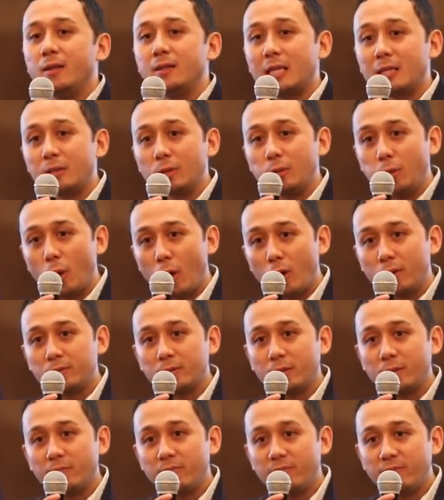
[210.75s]
that
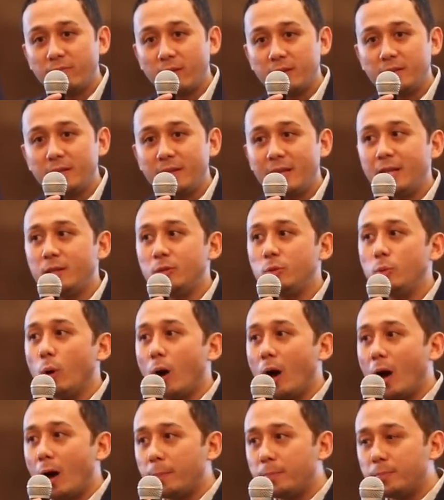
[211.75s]
long-term fund
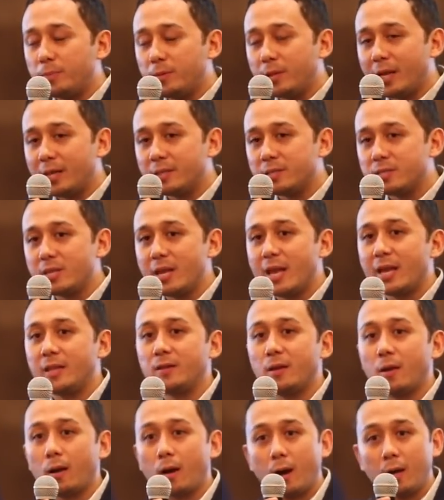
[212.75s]
into uptrends
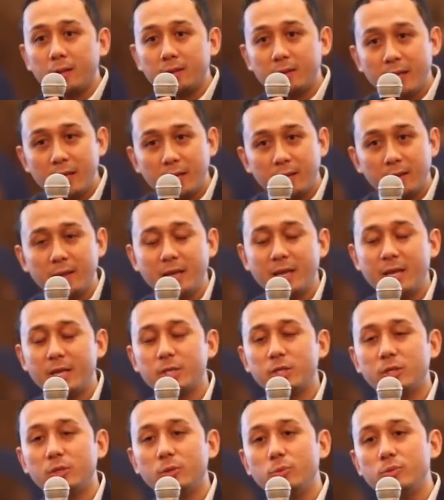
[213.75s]
and cutting
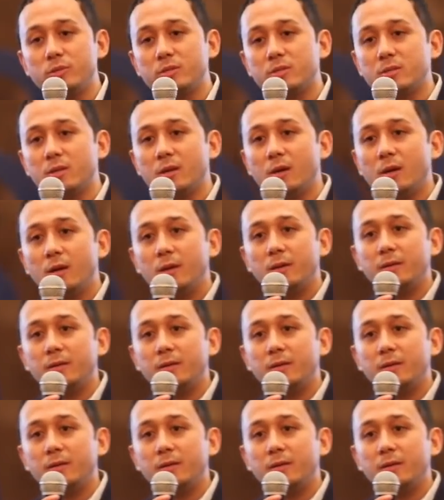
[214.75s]
issues